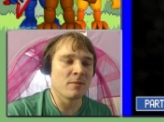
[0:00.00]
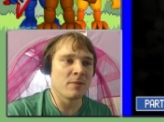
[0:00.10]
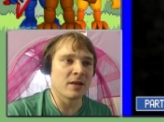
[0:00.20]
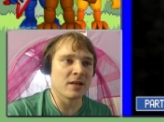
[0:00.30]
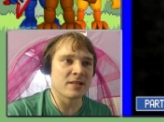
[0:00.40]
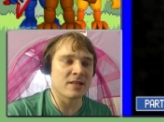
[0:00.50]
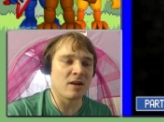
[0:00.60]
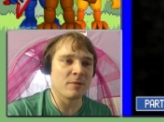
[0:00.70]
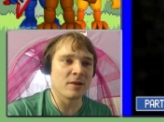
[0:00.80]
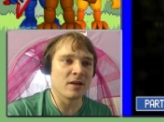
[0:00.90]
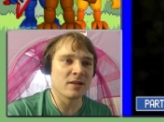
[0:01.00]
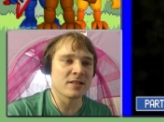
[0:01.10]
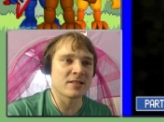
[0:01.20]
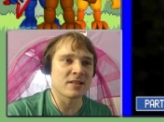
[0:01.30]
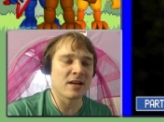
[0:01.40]
Because I'll be
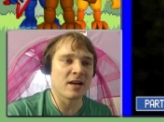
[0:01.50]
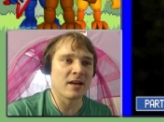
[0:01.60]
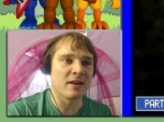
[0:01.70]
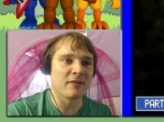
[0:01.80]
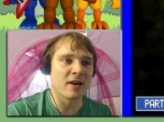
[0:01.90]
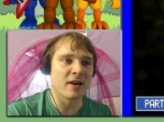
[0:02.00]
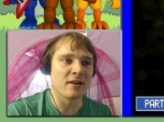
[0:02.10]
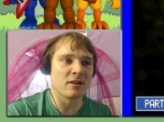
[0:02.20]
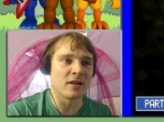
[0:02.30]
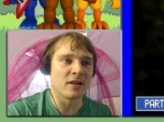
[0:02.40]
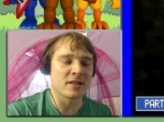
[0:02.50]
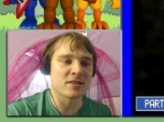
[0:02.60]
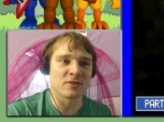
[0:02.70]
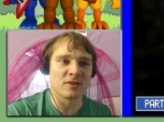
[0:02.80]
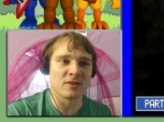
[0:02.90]
honest, I have gotten a lot
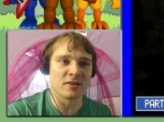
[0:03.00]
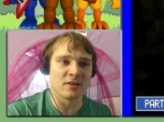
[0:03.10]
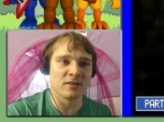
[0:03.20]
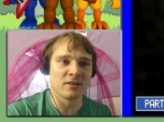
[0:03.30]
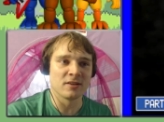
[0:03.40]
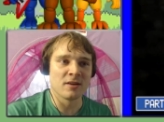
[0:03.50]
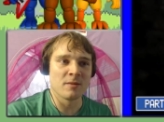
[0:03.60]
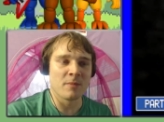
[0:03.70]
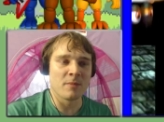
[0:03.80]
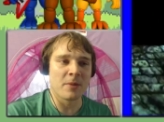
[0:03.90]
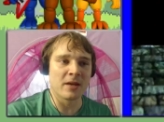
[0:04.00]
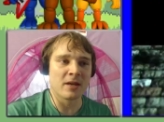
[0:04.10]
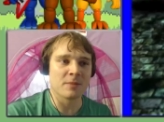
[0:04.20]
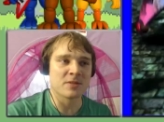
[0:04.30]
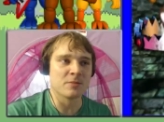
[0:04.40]
stronger by
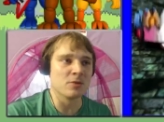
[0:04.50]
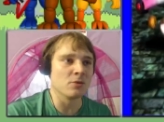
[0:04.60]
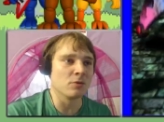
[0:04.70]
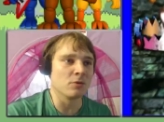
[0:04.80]
picking up some new